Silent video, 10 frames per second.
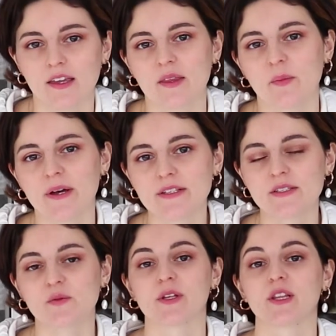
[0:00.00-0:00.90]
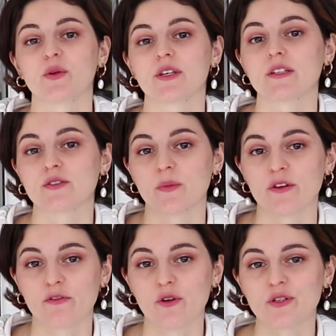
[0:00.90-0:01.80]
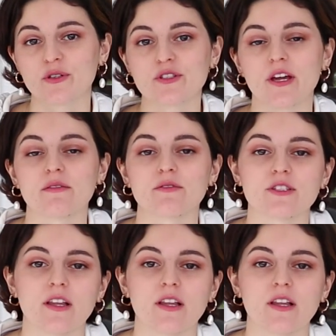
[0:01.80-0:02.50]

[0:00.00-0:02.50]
In the past, when looking to my photos, I was